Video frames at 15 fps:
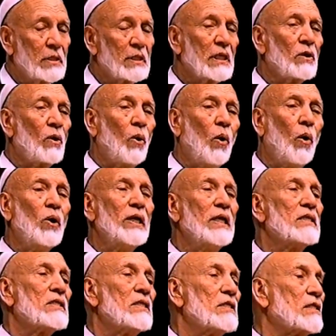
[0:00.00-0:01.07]
He said,
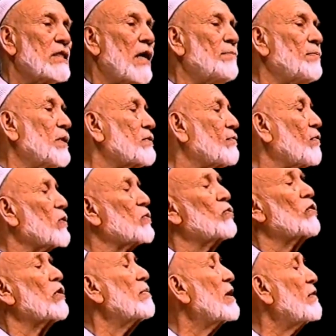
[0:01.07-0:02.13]
all his disciples
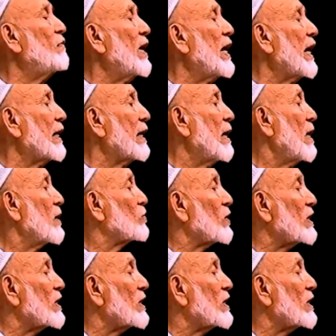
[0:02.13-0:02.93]
forsook him and fled.